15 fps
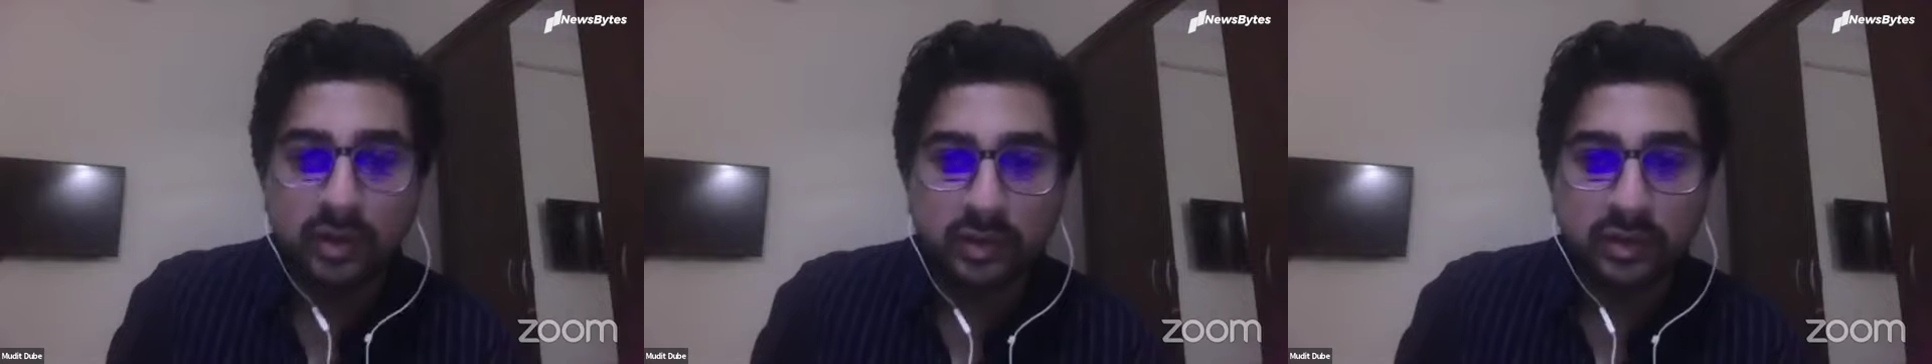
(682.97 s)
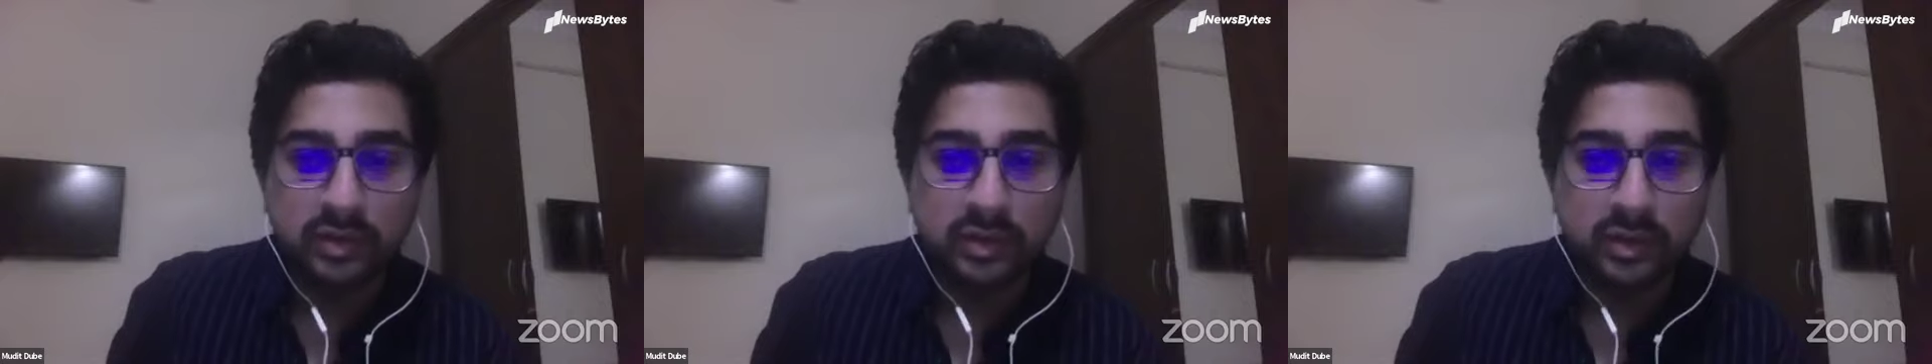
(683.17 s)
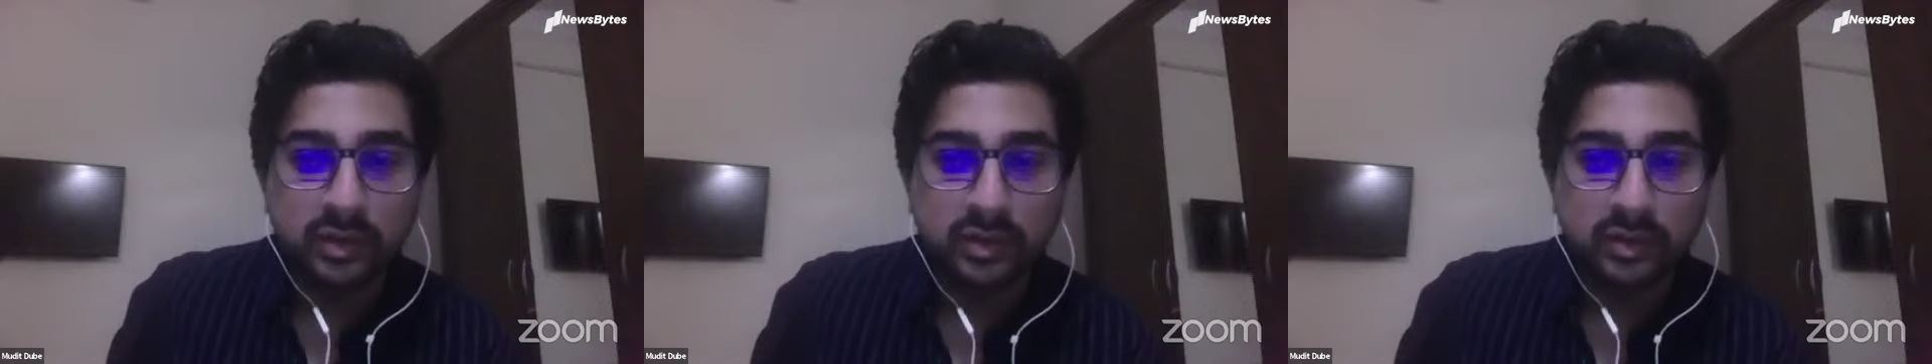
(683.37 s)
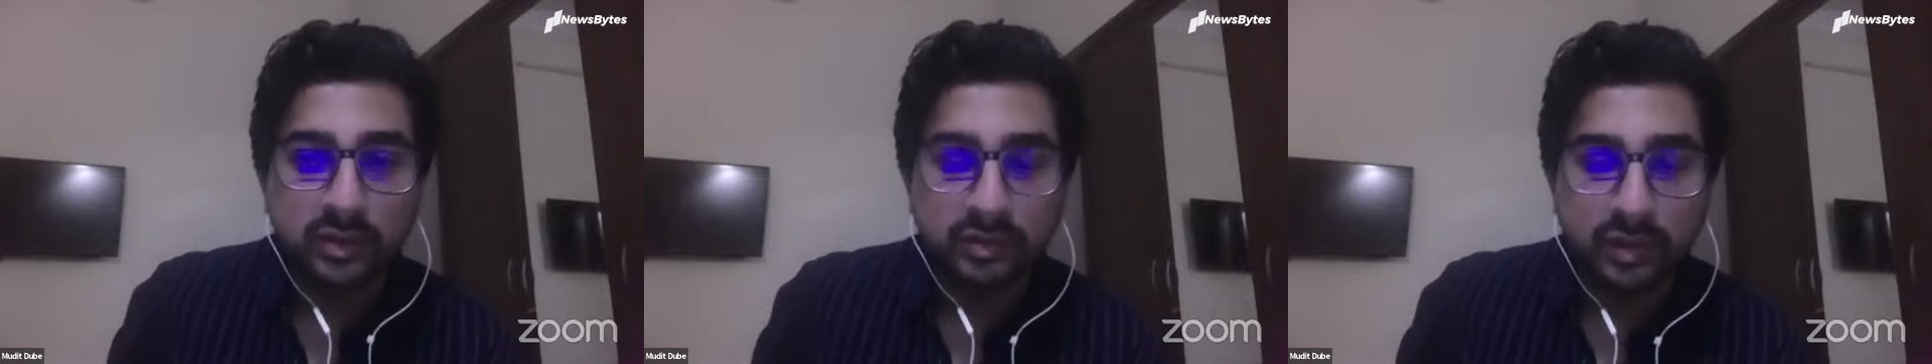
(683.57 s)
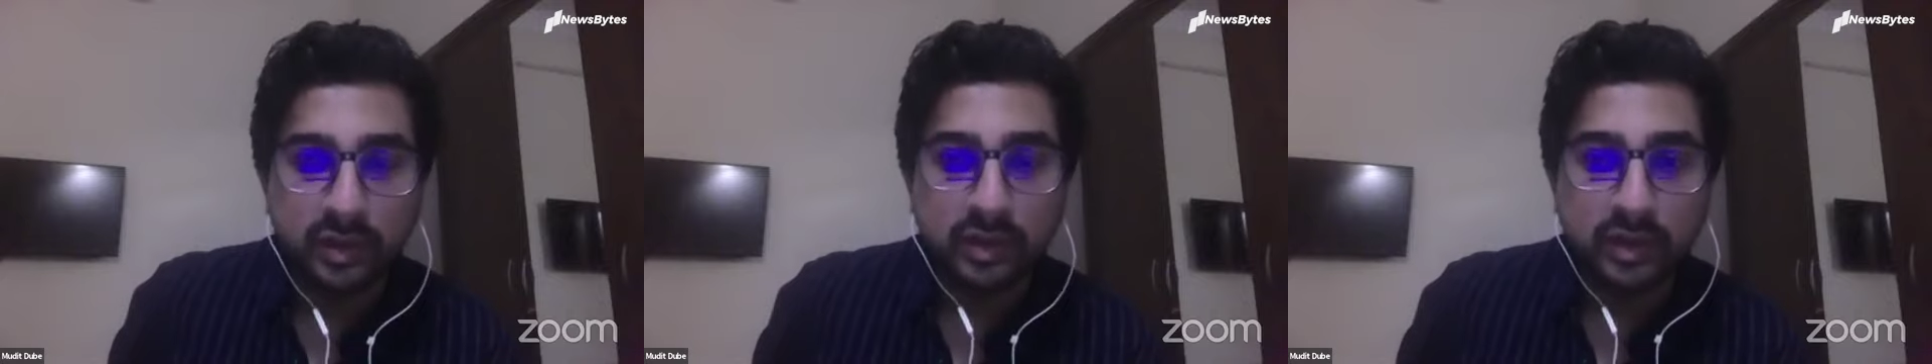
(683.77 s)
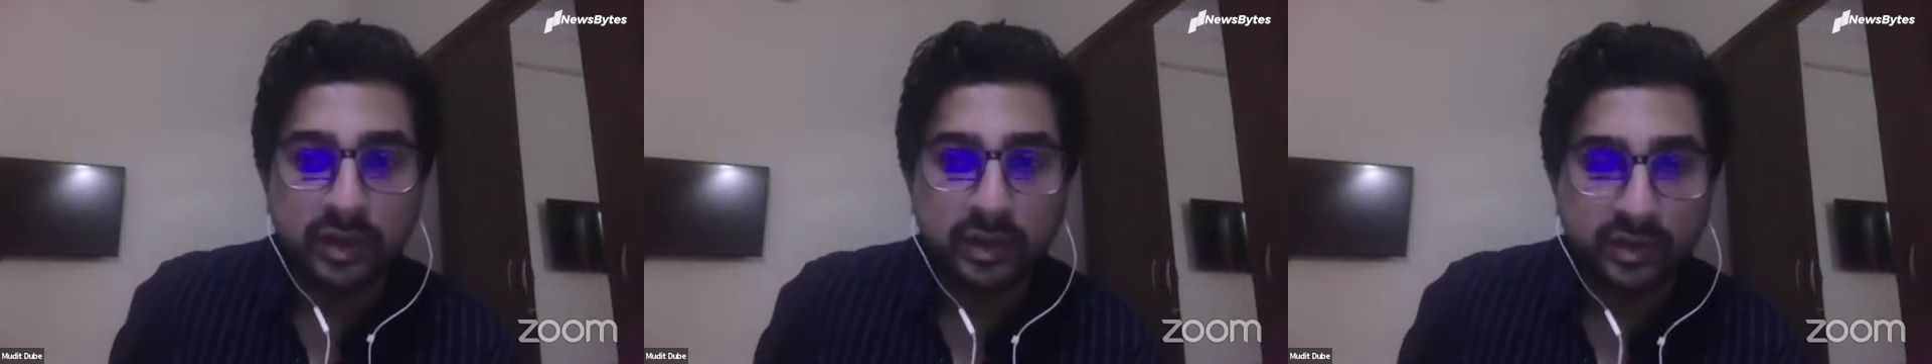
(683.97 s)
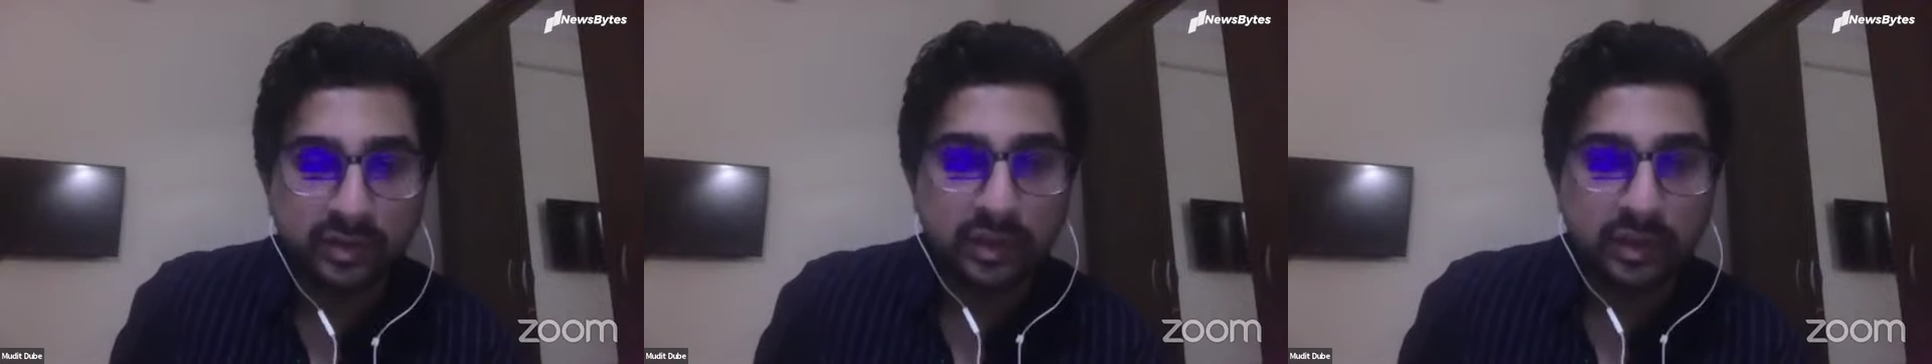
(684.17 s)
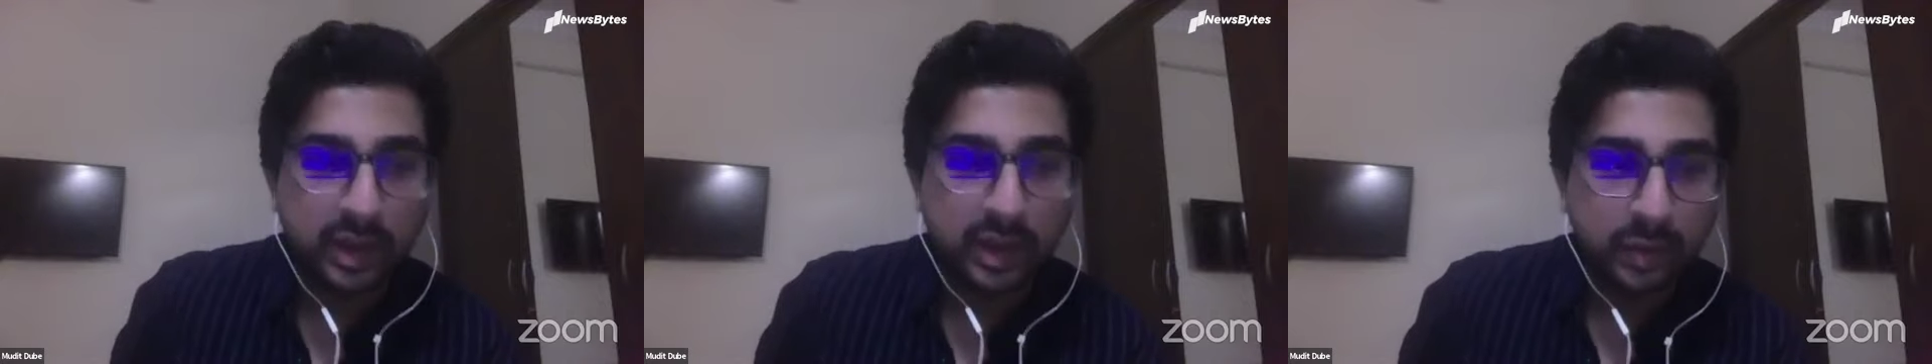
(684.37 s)
These are difficult and
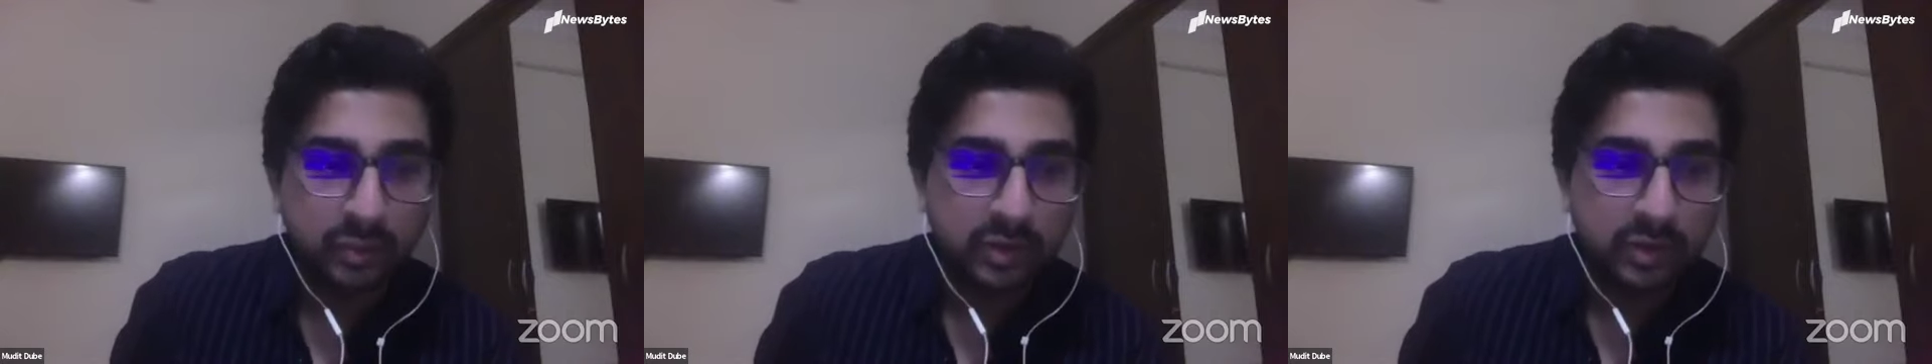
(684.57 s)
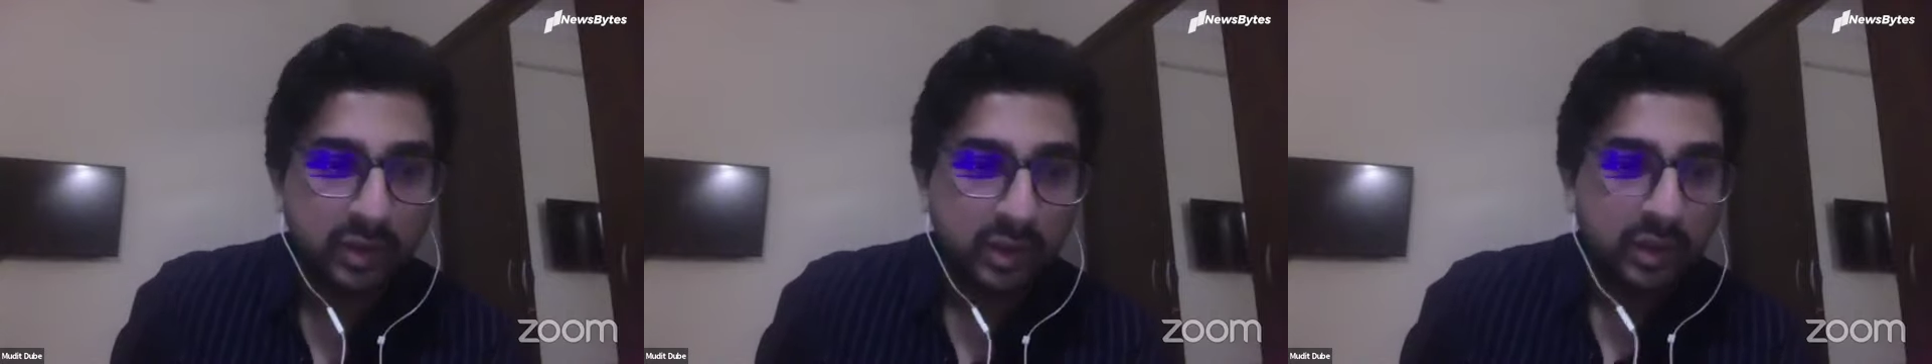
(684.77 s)
testing times.